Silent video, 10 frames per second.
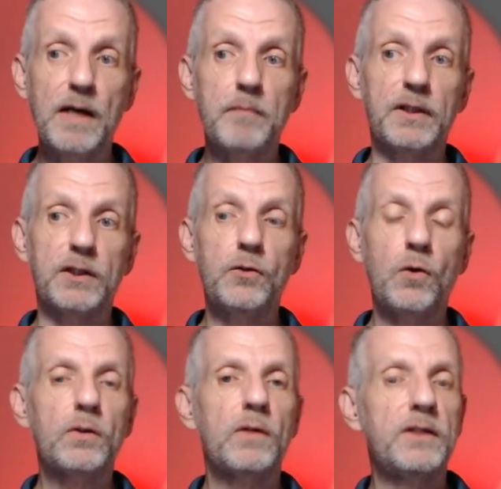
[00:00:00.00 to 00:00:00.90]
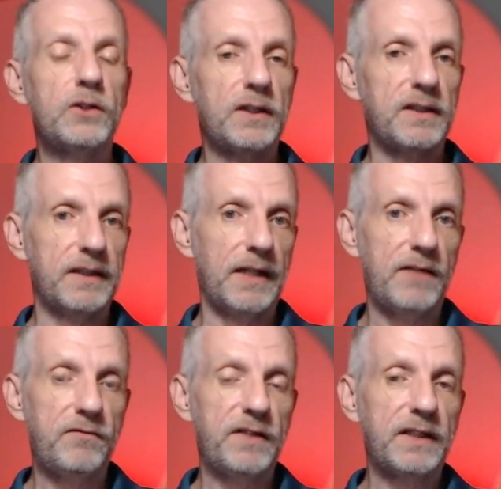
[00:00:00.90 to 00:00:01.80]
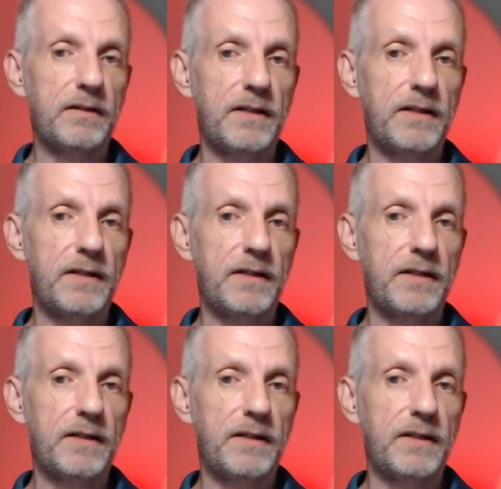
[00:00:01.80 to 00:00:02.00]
but not on the Genesis 9 figure.